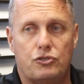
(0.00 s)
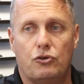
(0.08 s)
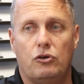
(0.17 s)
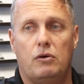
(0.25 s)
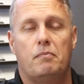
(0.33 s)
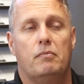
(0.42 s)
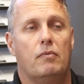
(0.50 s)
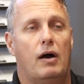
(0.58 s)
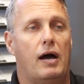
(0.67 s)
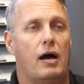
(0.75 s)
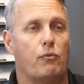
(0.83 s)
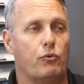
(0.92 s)
Zoom
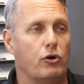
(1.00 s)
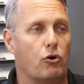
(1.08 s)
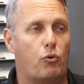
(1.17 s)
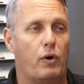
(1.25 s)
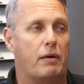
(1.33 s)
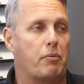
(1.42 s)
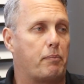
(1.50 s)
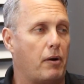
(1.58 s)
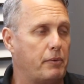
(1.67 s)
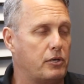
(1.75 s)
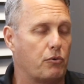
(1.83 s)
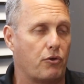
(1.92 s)
uh, real quick. We'll
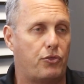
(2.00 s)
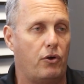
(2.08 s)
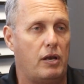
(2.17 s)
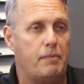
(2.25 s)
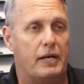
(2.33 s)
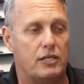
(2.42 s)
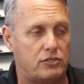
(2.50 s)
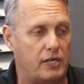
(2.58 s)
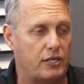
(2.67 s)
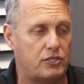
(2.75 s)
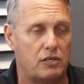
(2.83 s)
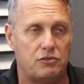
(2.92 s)
probably do a 30 minute
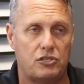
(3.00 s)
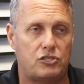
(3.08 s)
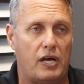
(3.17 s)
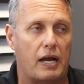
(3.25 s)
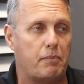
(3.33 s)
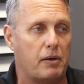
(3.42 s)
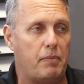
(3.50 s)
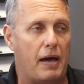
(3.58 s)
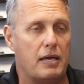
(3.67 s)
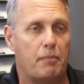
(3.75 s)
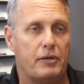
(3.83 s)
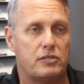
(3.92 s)
session and just chat a bit
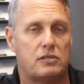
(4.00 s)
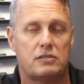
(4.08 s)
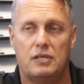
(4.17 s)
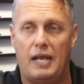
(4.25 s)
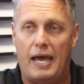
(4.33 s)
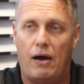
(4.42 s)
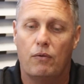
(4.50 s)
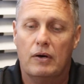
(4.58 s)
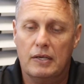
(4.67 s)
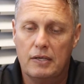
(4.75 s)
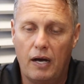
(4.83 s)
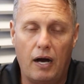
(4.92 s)
about your business and how
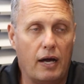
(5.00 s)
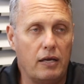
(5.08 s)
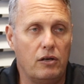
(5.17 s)
uh,